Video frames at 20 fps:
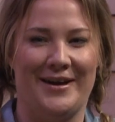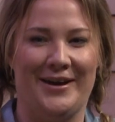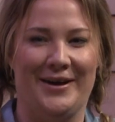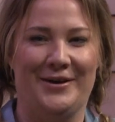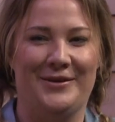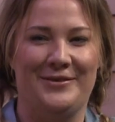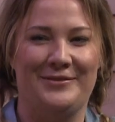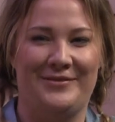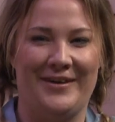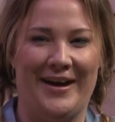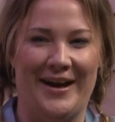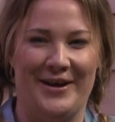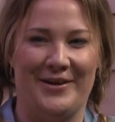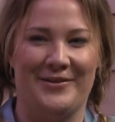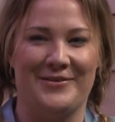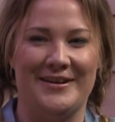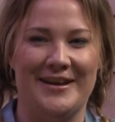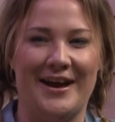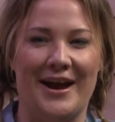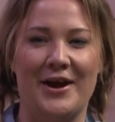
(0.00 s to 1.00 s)
I
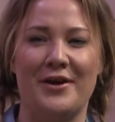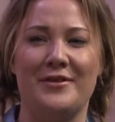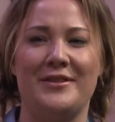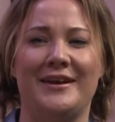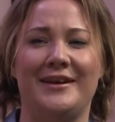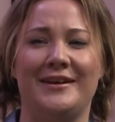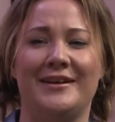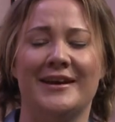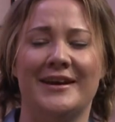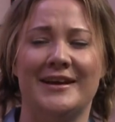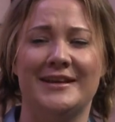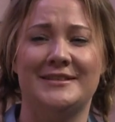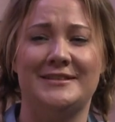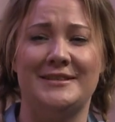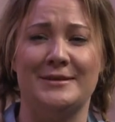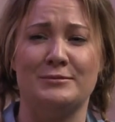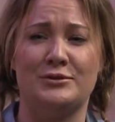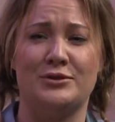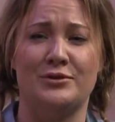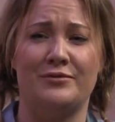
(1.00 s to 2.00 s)
only
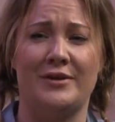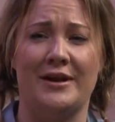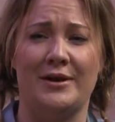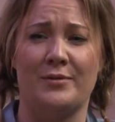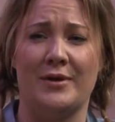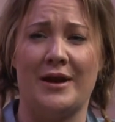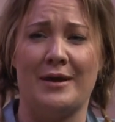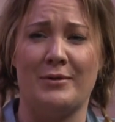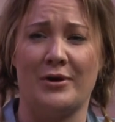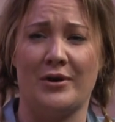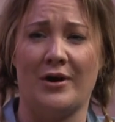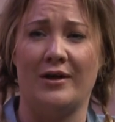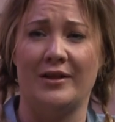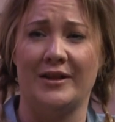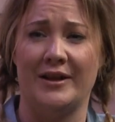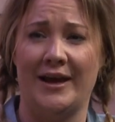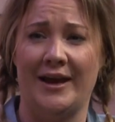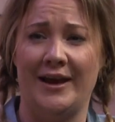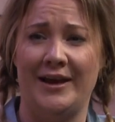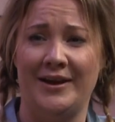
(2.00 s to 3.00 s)
seem to read when I'm on
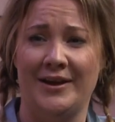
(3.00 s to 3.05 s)
holiday.